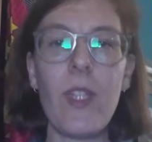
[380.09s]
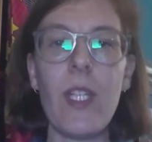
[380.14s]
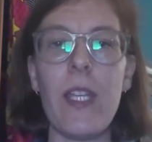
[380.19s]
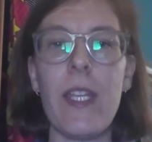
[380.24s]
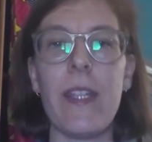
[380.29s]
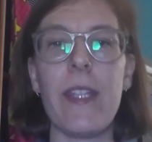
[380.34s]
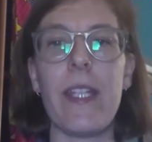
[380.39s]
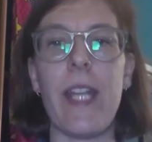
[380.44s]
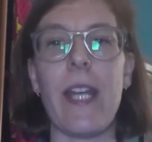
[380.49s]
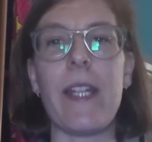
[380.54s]

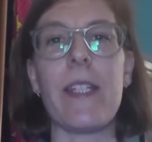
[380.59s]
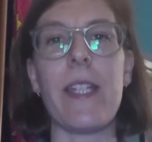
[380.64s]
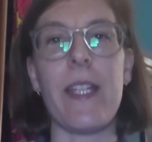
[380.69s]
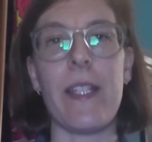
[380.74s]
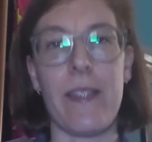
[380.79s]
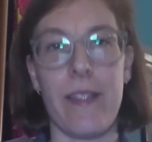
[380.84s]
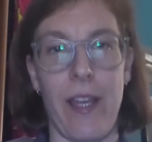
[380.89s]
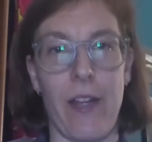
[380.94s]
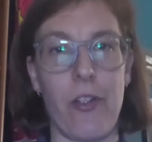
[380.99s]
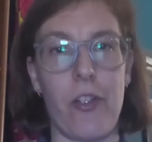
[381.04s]
in the
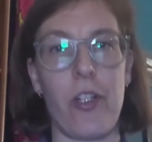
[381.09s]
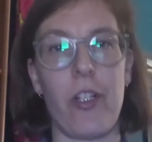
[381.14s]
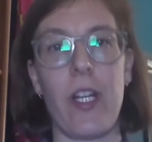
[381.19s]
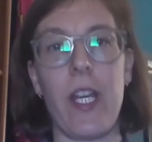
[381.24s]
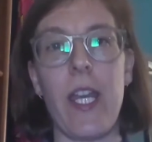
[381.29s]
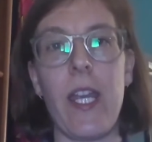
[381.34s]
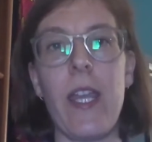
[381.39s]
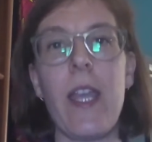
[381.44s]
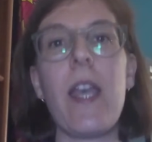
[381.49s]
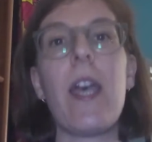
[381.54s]
19th
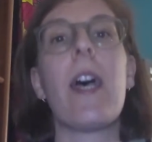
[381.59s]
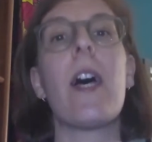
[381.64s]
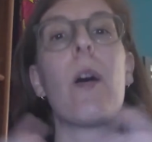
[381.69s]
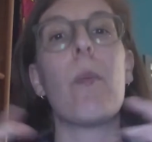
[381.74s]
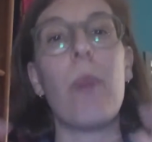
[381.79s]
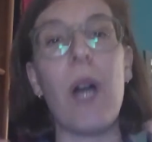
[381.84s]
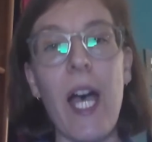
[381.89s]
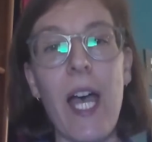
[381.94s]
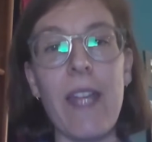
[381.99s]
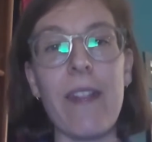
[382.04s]
century,
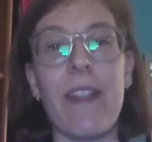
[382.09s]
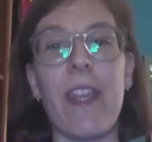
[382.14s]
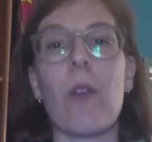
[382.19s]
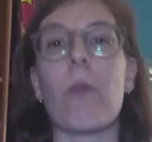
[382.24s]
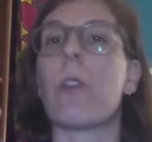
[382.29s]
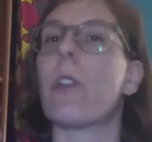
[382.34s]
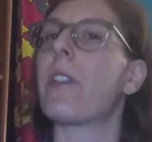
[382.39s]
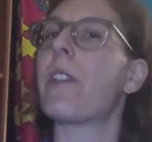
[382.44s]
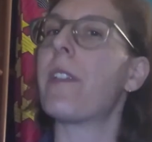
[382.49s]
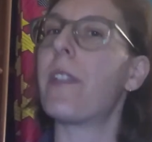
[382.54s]
but they
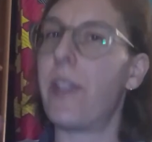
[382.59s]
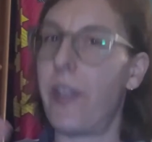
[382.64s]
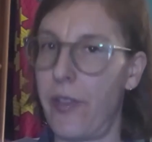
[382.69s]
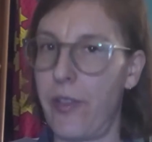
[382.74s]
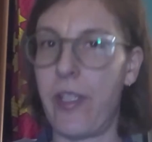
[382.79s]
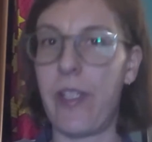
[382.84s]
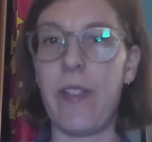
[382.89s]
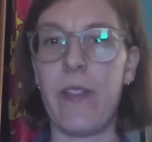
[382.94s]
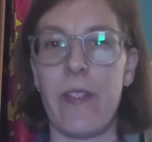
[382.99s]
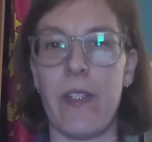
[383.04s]
were still
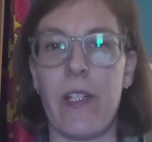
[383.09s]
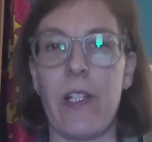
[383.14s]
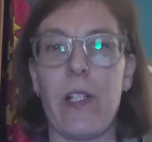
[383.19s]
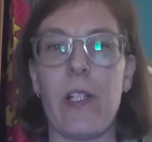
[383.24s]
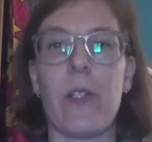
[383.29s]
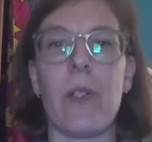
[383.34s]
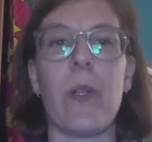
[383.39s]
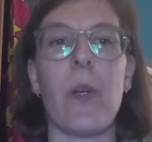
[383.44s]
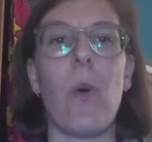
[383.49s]
considered